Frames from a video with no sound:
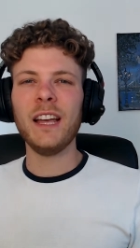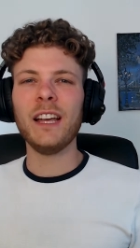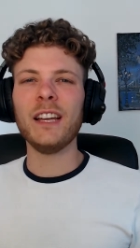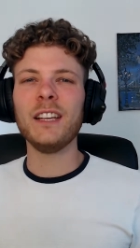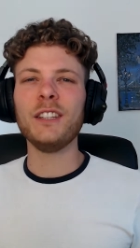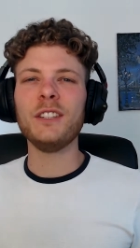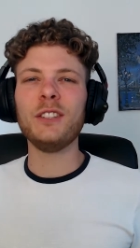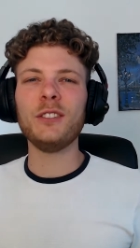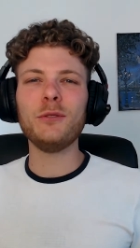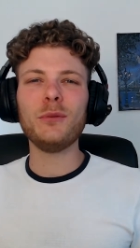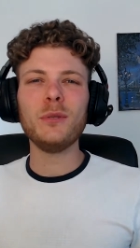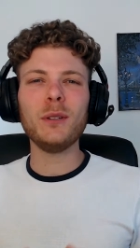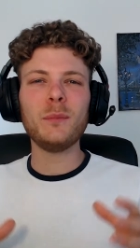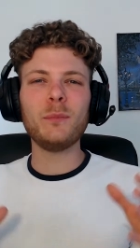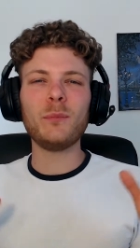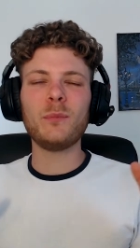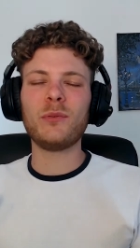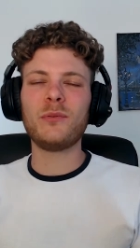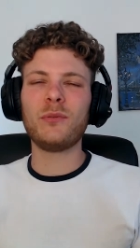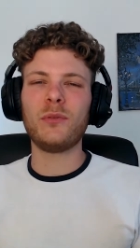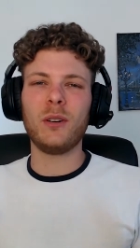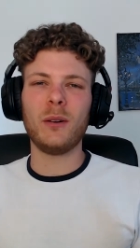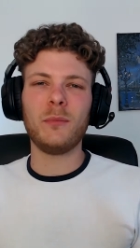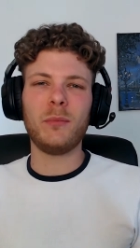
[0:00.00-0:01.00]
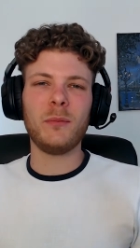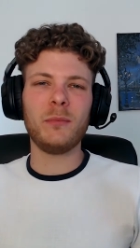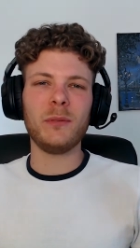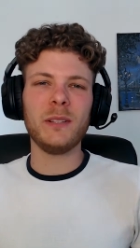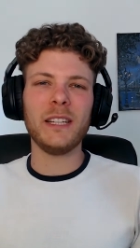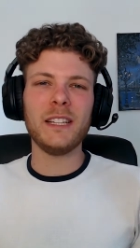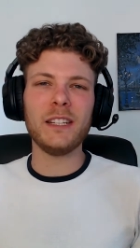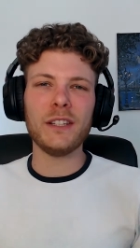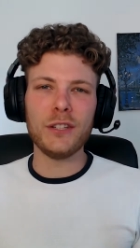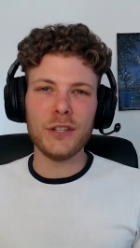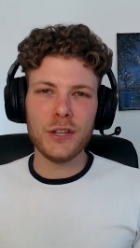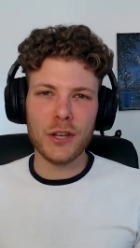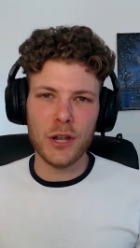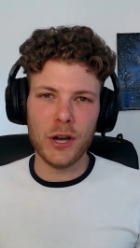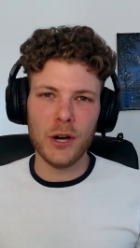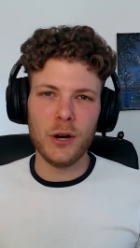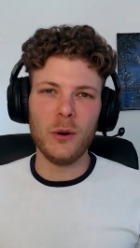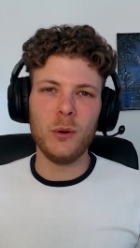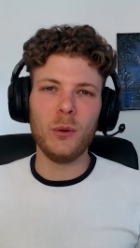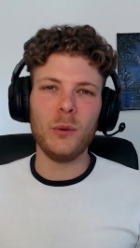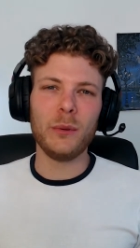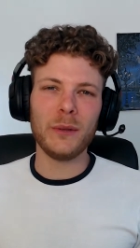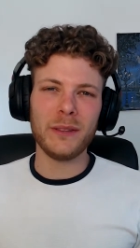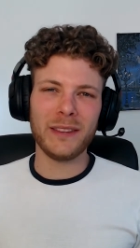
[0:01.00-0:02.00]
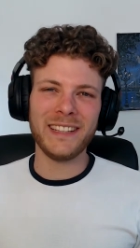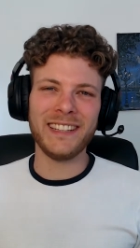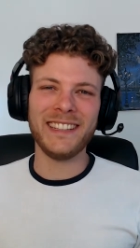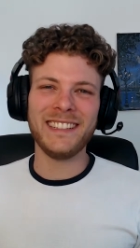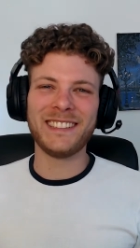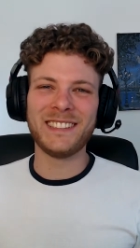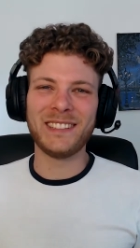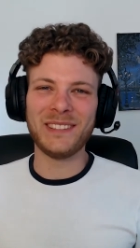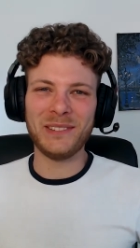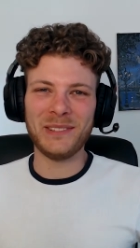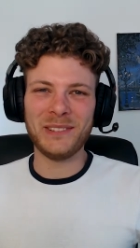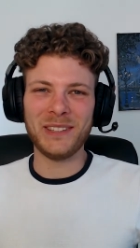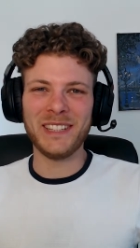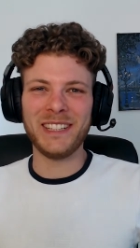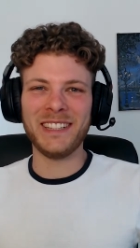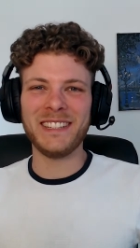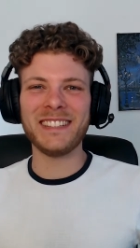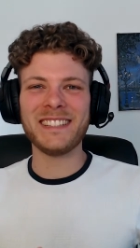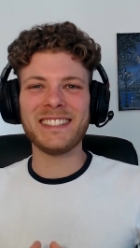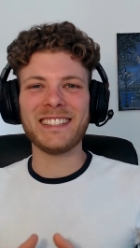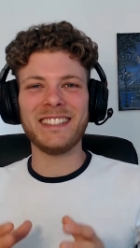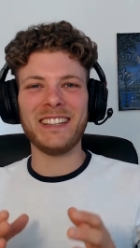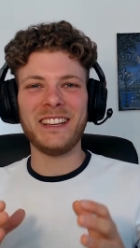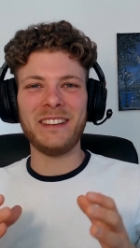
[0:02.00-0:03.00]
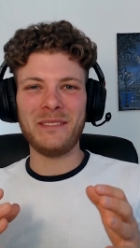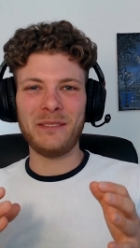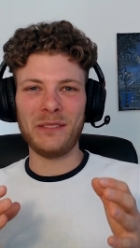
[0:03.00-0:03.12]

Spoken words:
You will probably know these words if